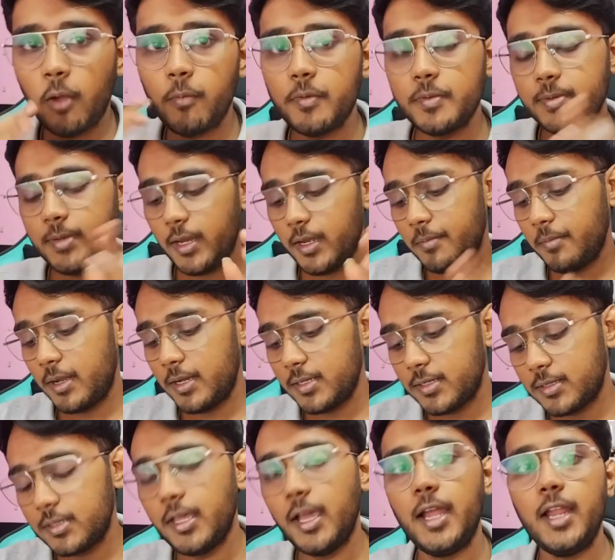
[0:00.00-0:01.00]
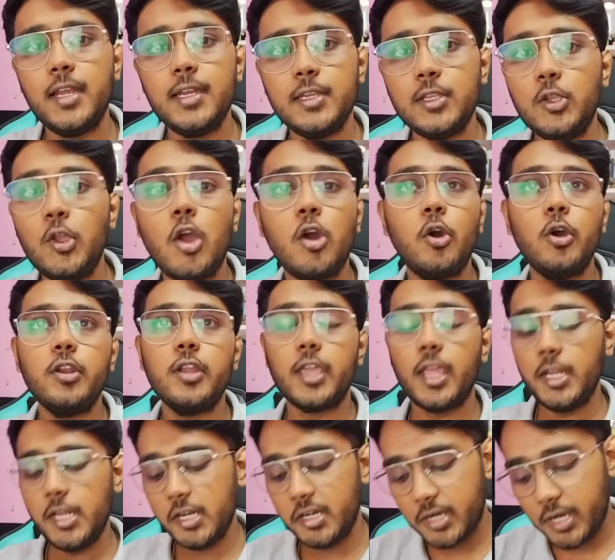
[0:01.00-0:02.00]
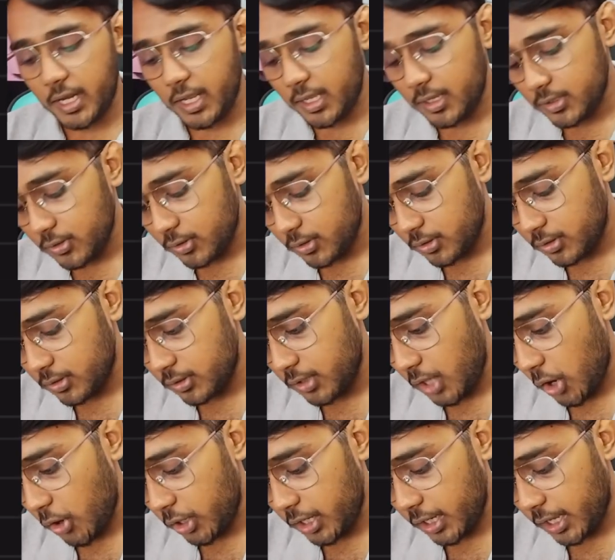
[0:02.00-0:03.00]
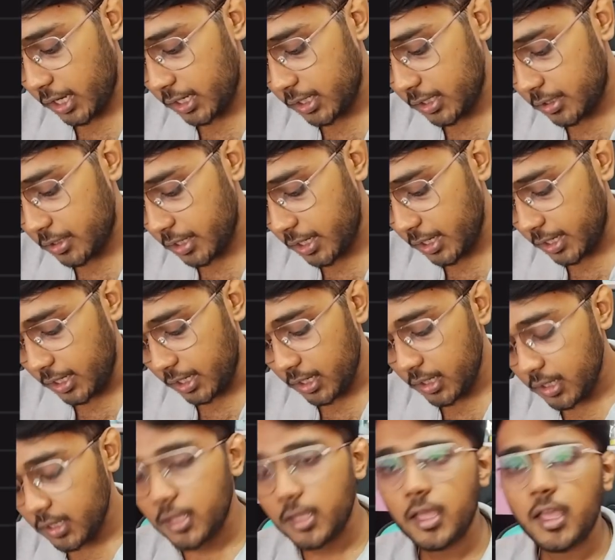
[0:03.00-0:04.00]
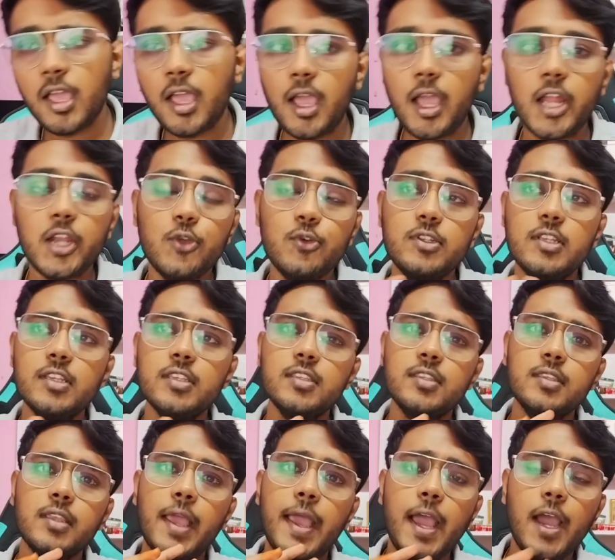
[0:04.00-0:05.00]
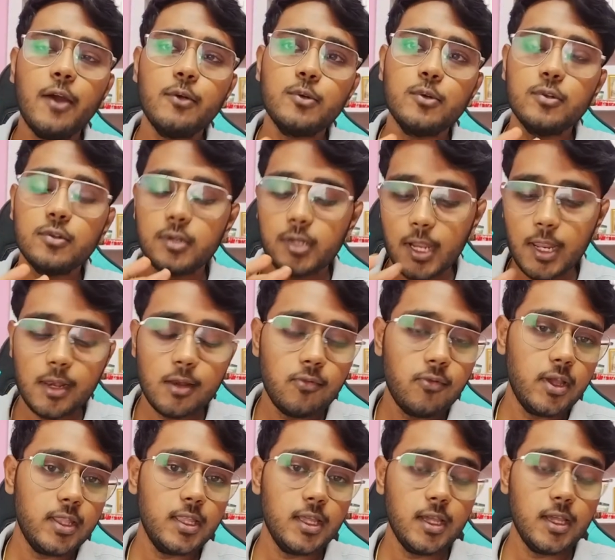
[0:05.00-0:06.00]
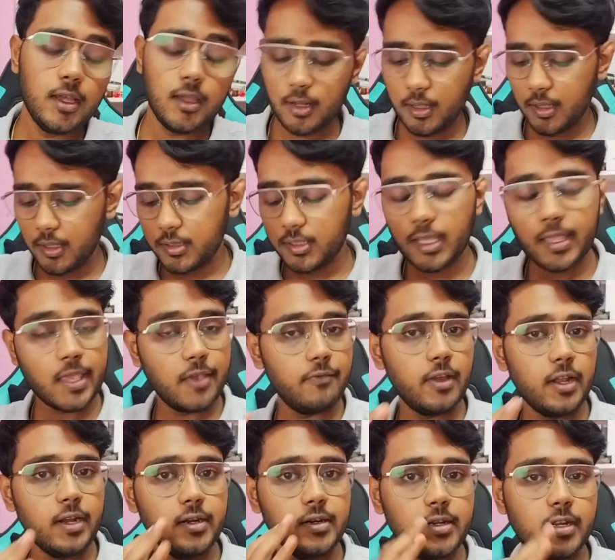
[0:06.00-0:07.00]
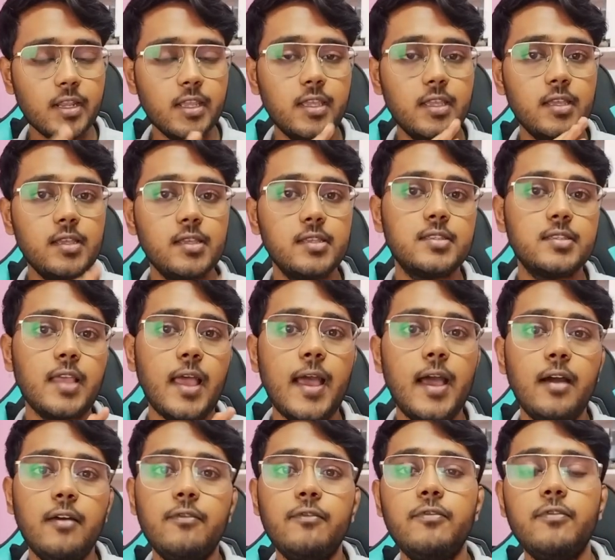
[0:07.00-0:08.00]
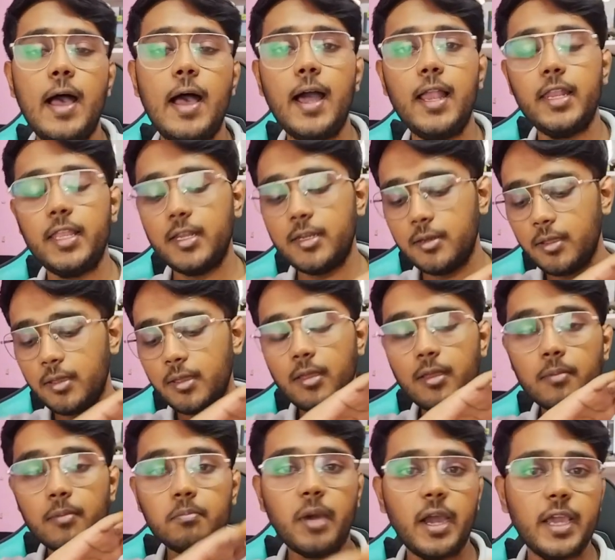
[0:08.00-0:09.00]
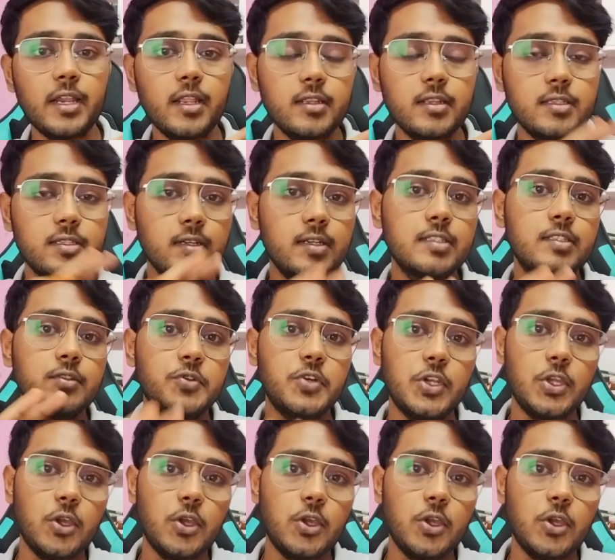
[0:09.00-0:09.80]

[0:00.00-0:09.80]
statement is that you're going to get a tree. So you're going to get a tree and you just have to tell whether the given tree is a valid binary search tree or